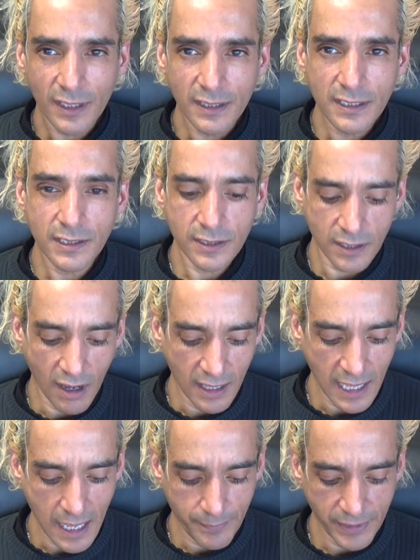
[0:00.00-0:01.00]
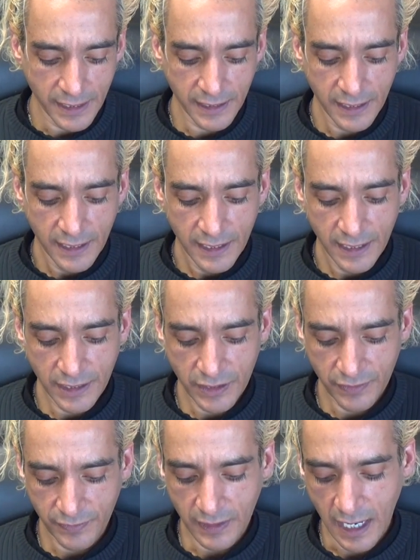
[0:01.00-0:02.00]
this is all happening
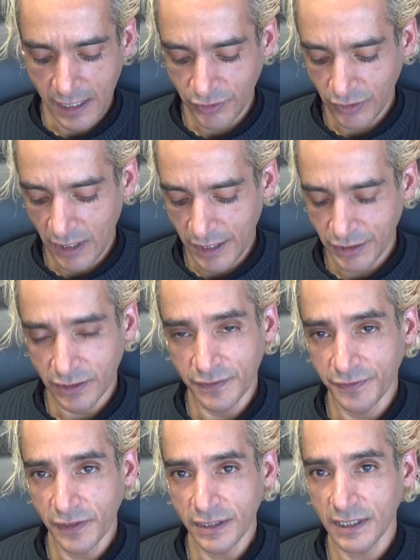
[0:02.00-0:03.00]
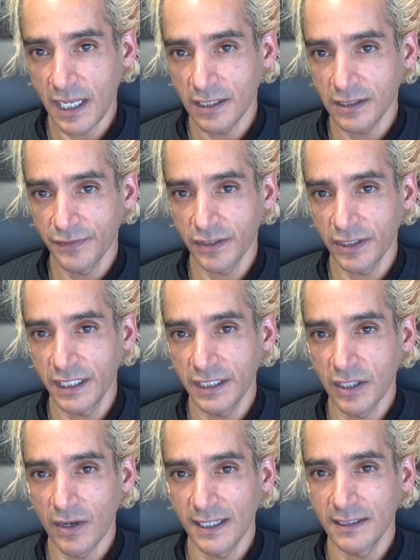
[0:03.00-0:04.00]
in your astrological first house of your
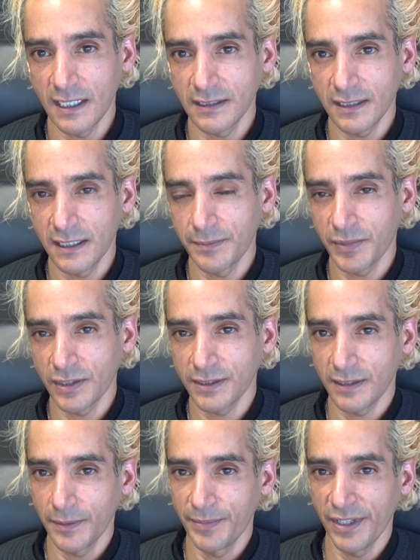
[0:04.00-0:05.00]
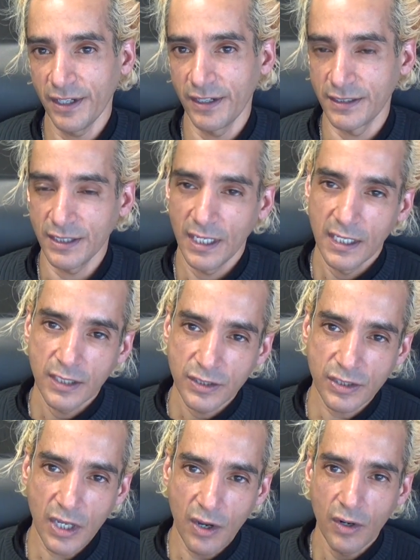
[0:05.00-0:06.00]
ego, identity, and personal appearance.
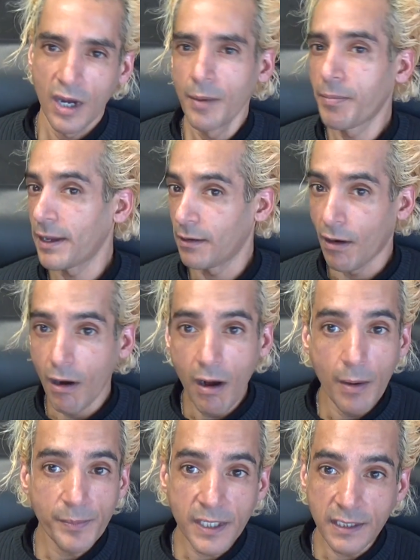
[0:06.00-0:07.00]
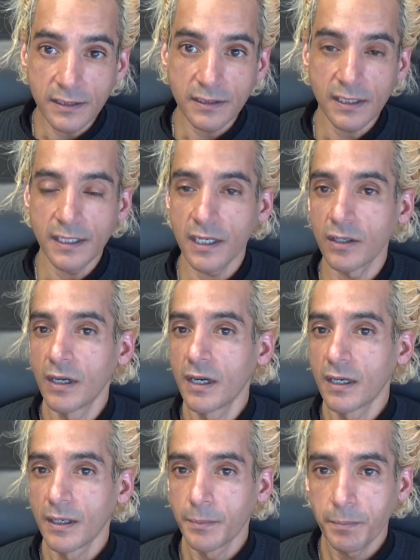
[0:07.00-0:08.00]
So, by all means, Leo,
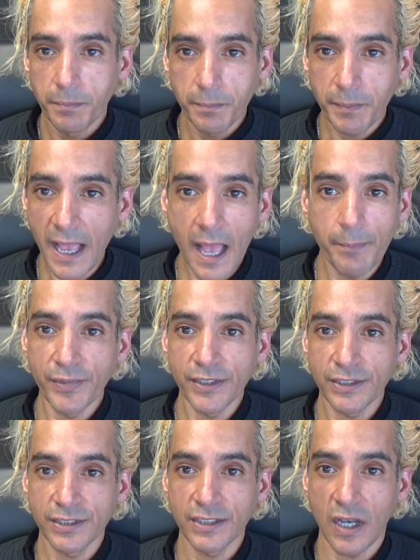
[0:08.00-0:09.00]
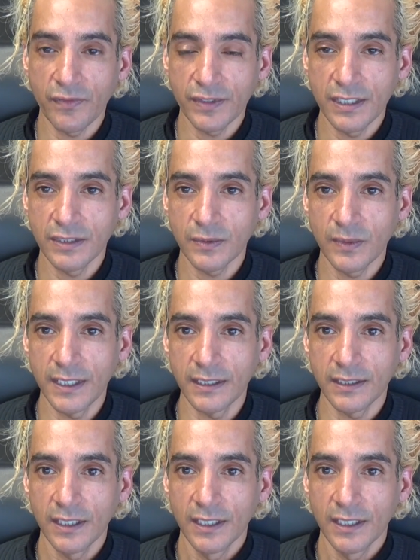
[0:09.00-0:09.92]
pamper yourself this week.